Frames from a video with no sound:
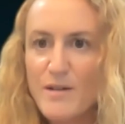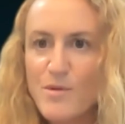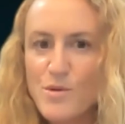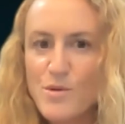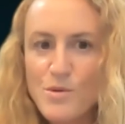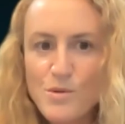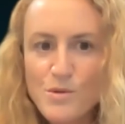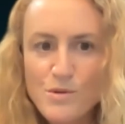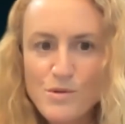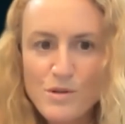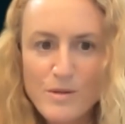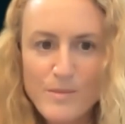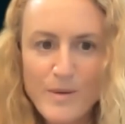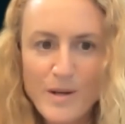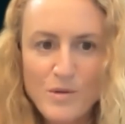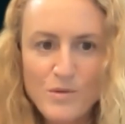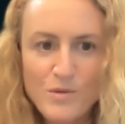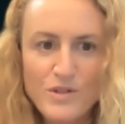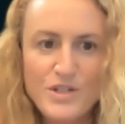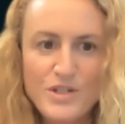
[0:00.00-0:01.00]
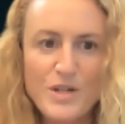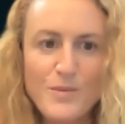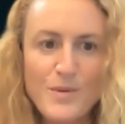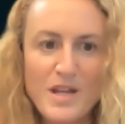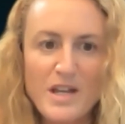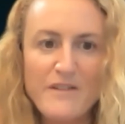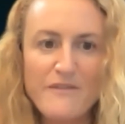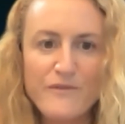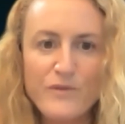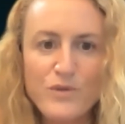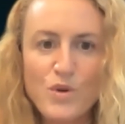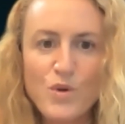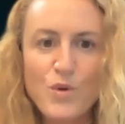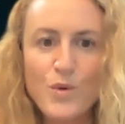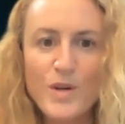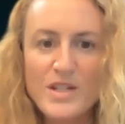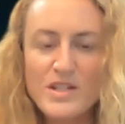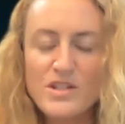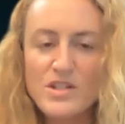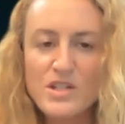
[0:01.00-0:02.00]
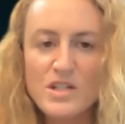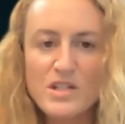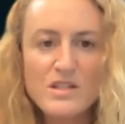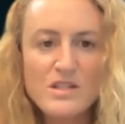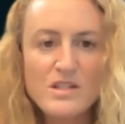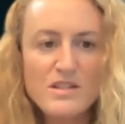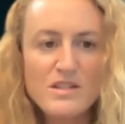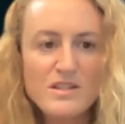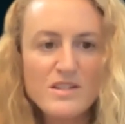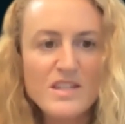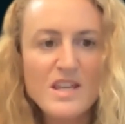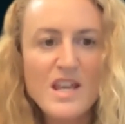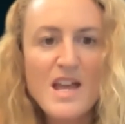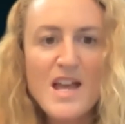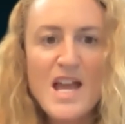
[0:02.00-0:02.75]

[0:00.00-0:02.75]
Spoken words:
all the time we have for questions.